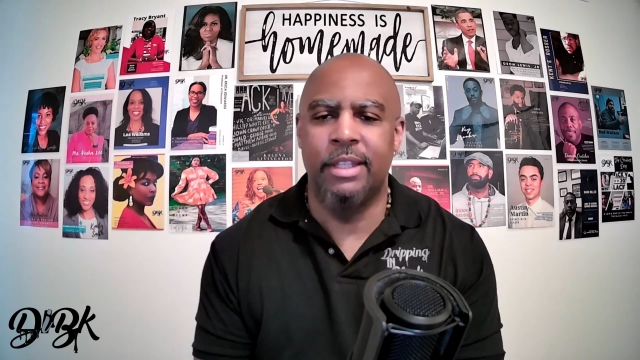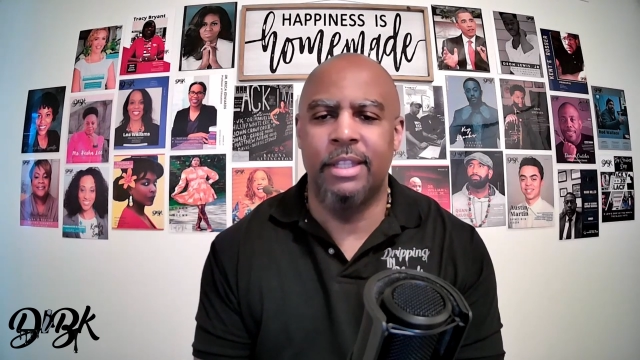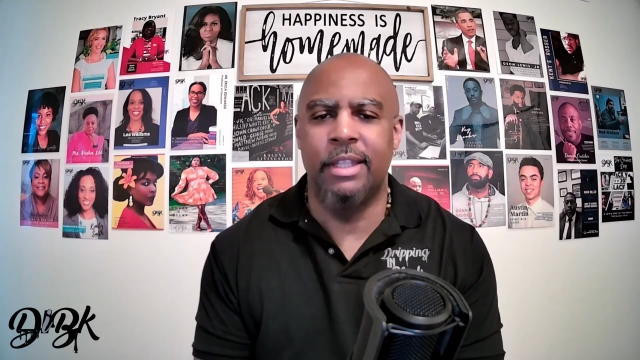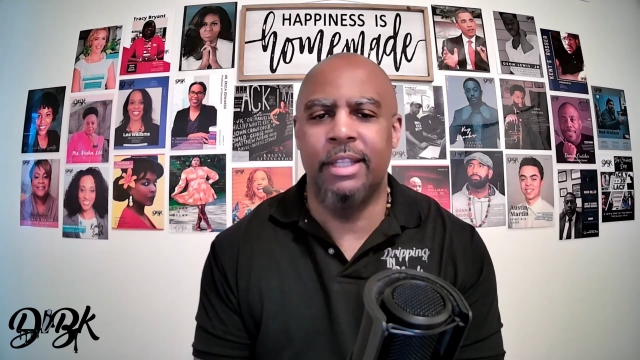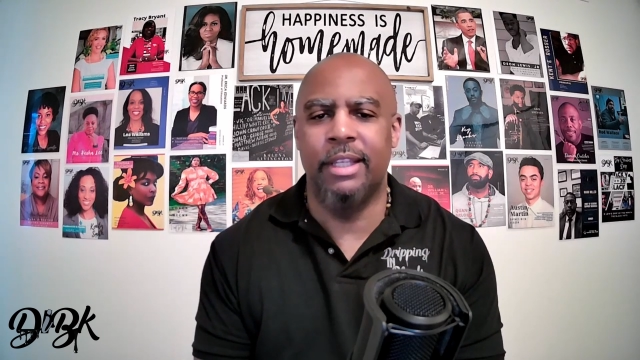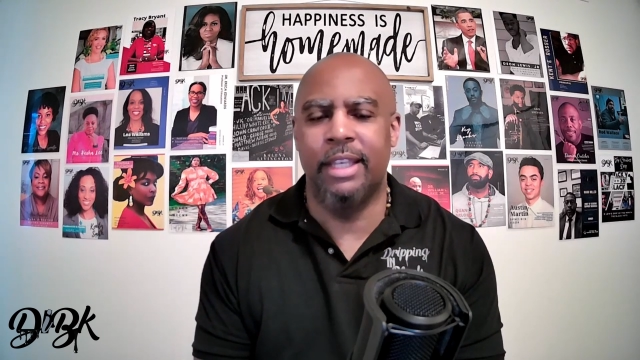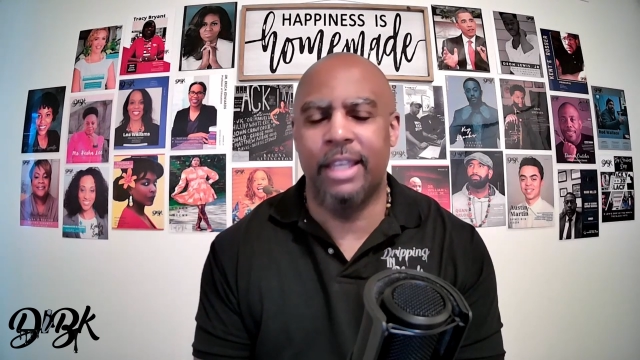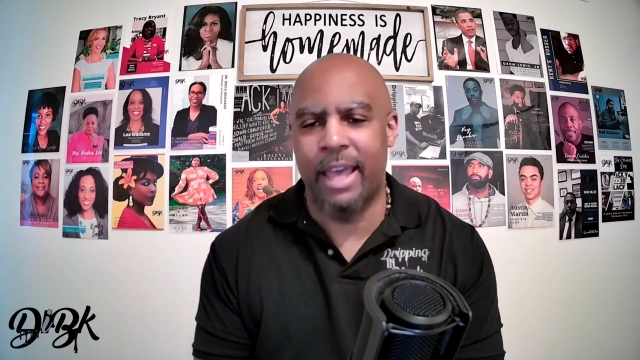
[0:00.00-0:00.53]

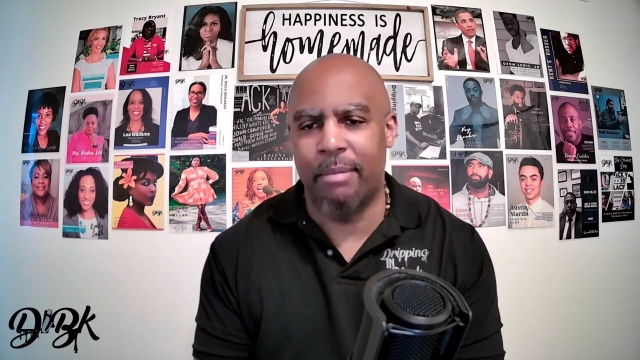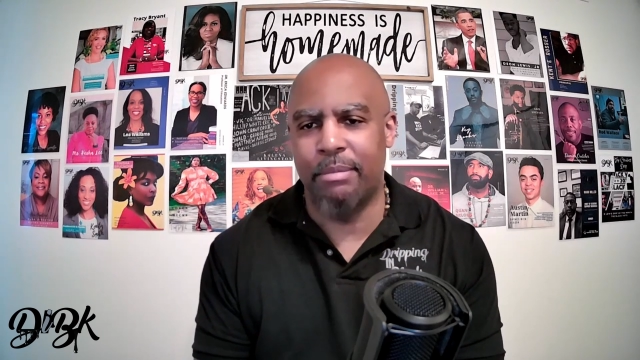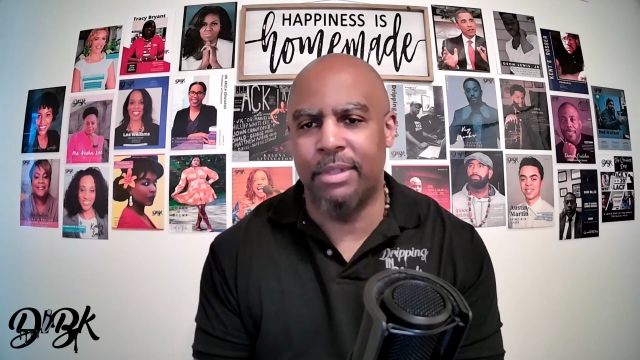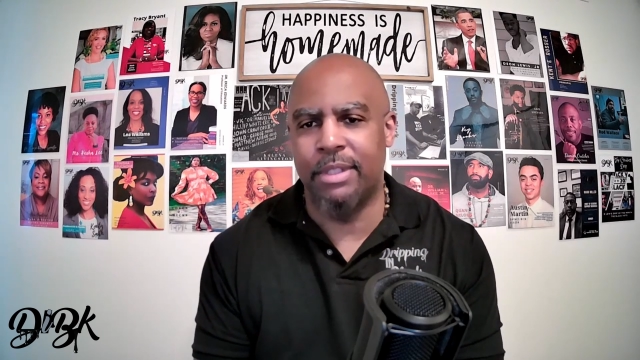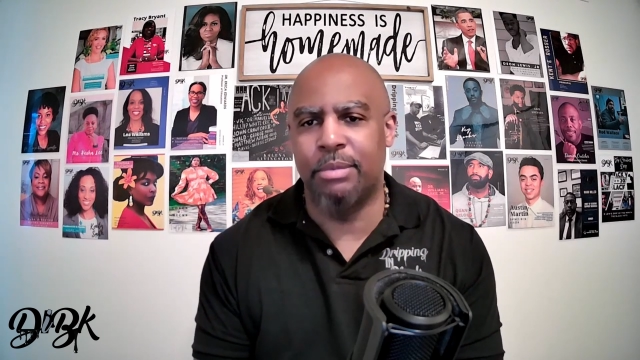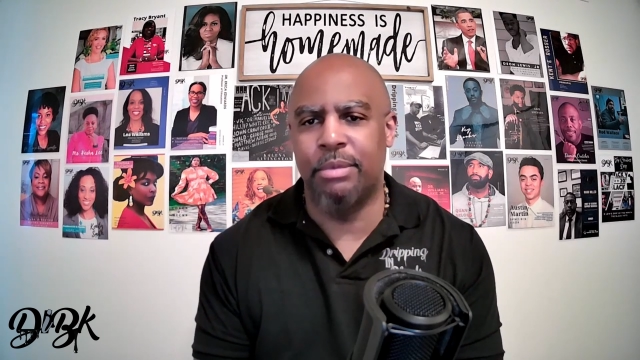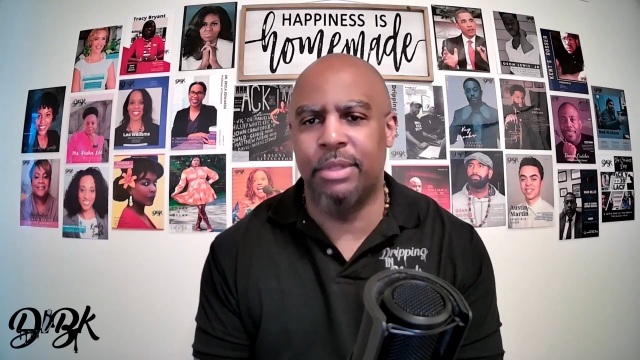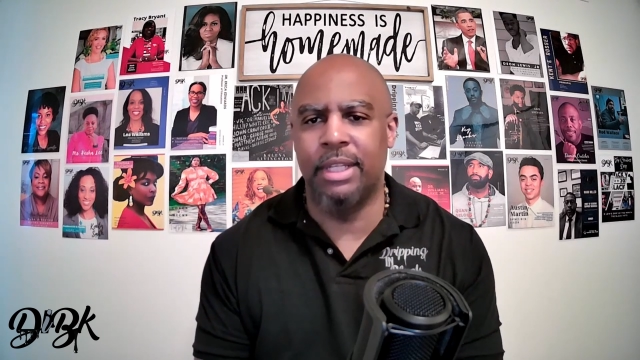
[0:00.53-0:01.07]
the gap
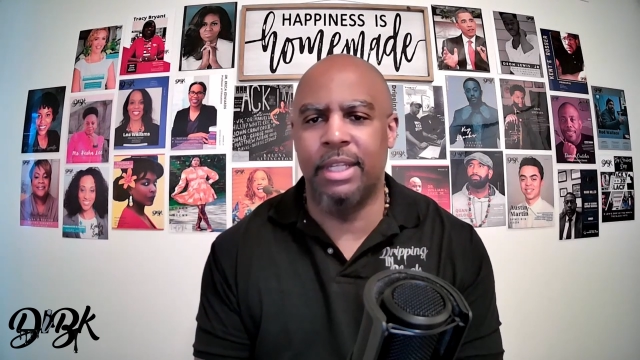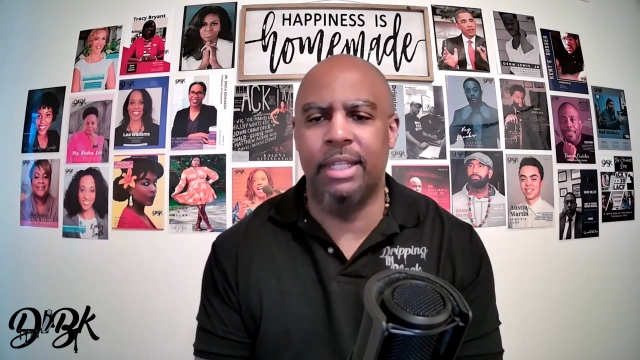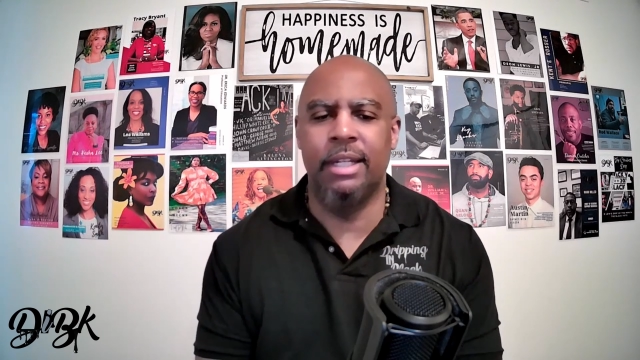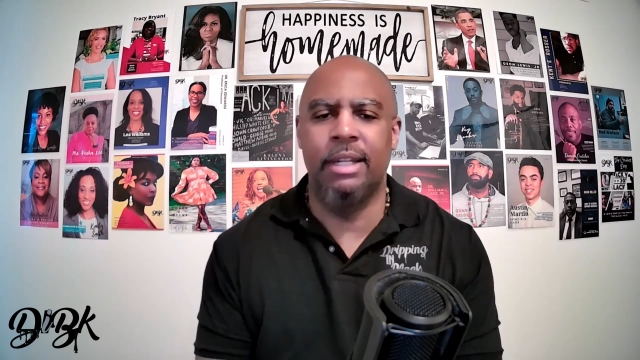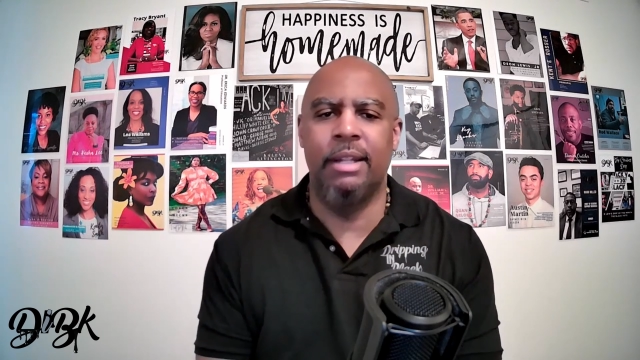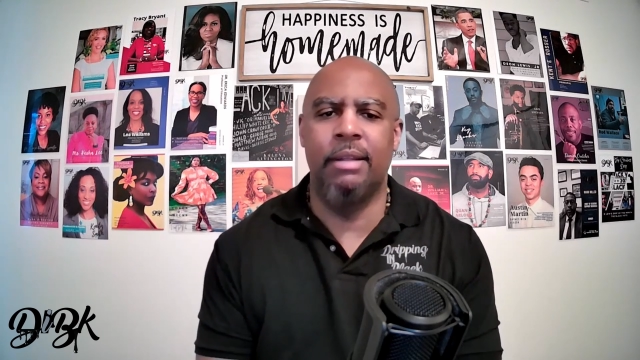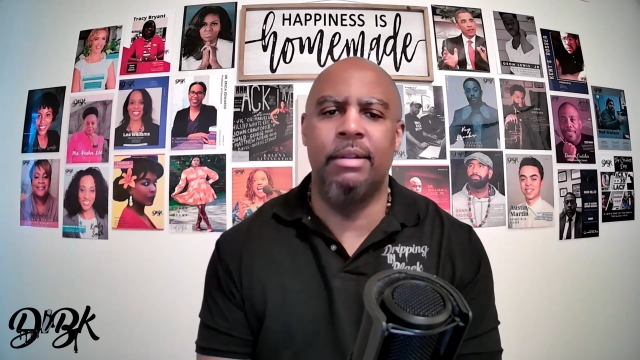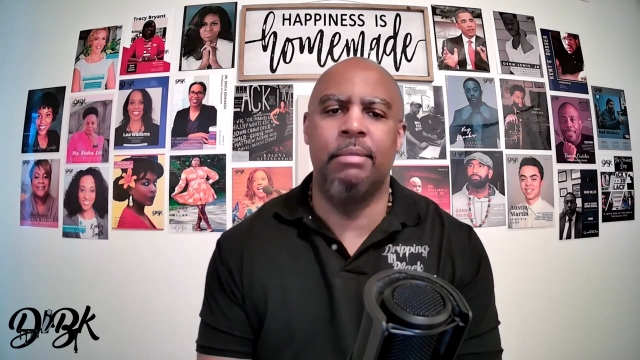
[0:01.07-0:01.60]

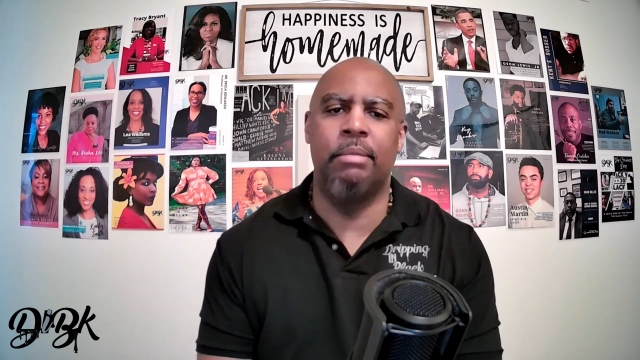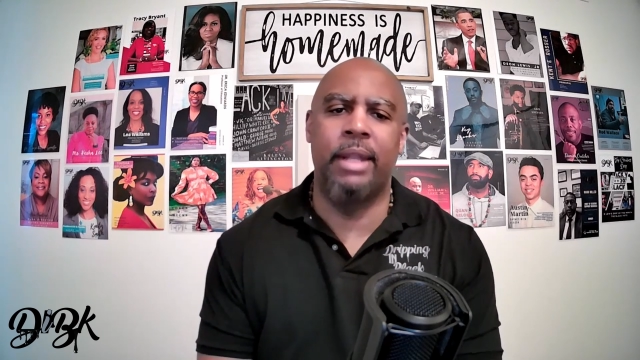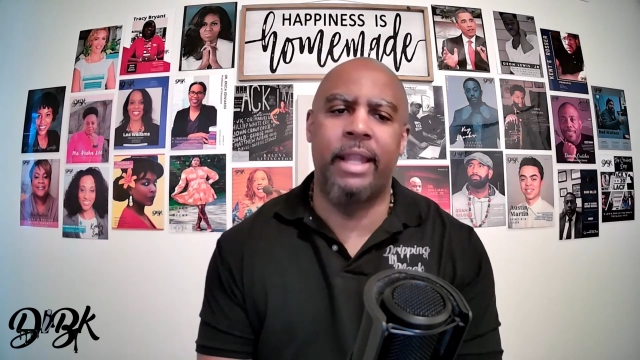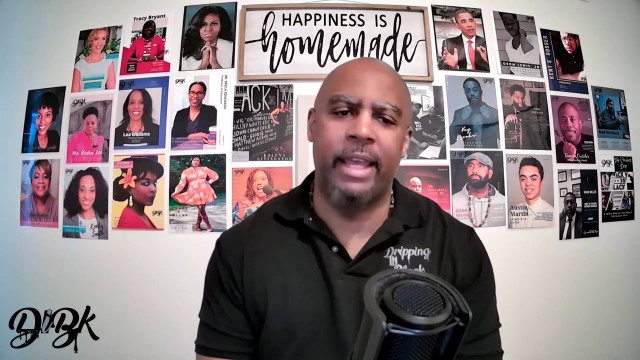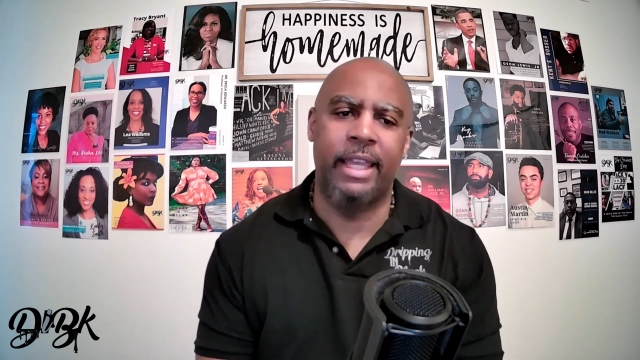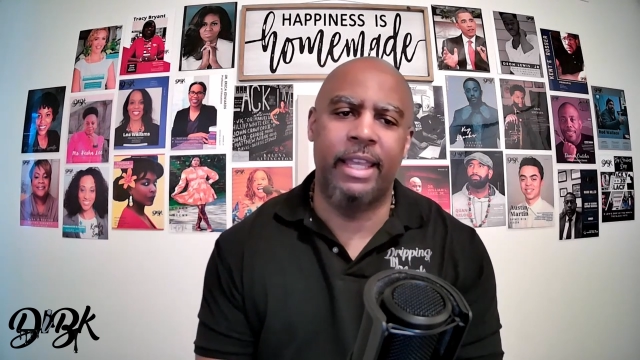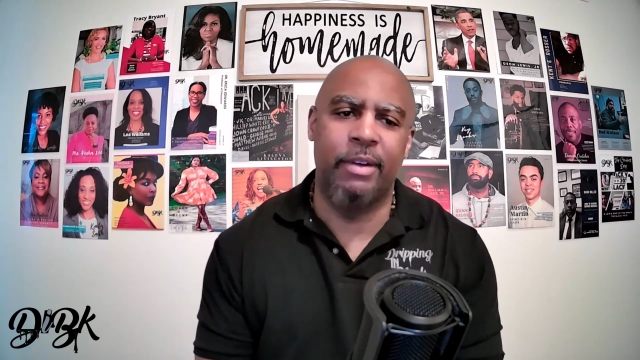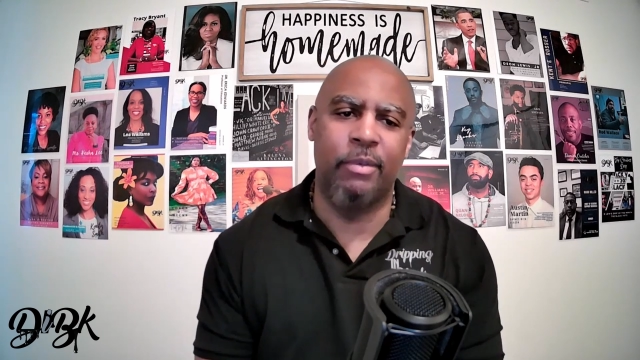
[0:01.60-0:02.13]
between the
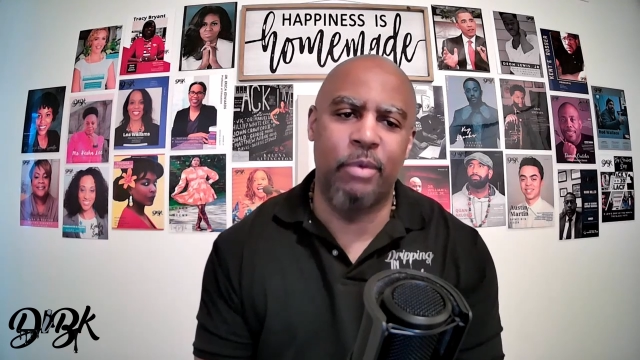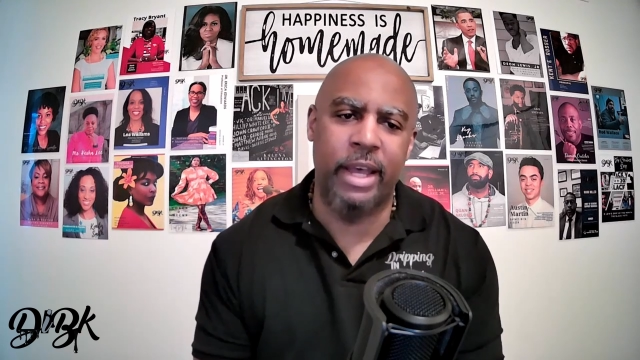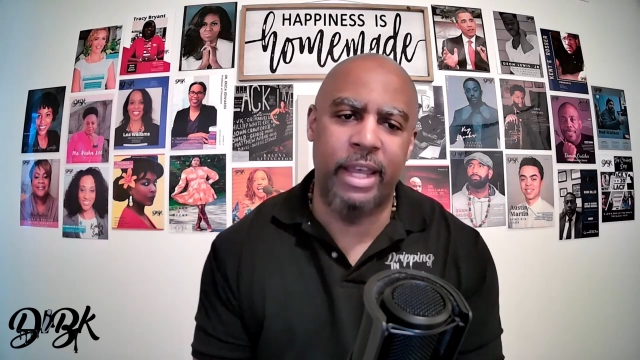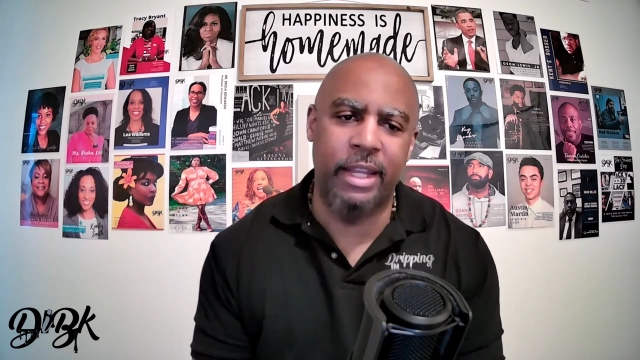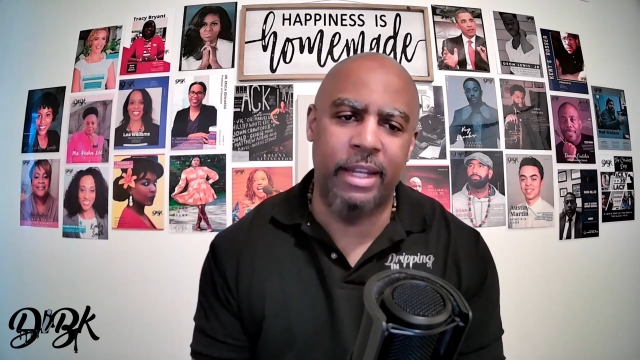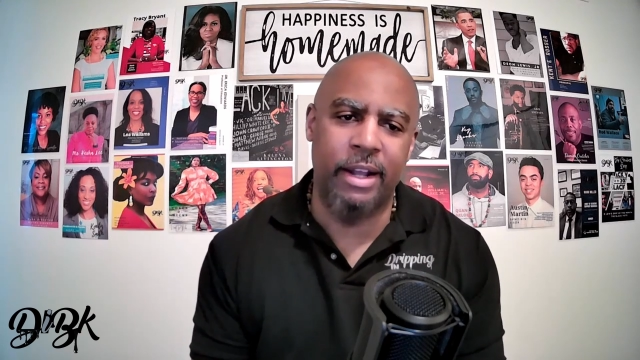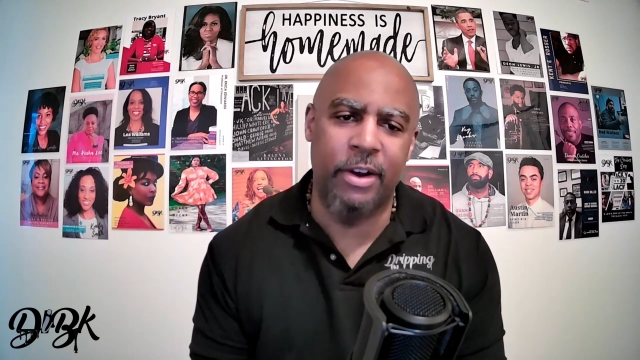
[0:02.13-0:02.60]
Black and white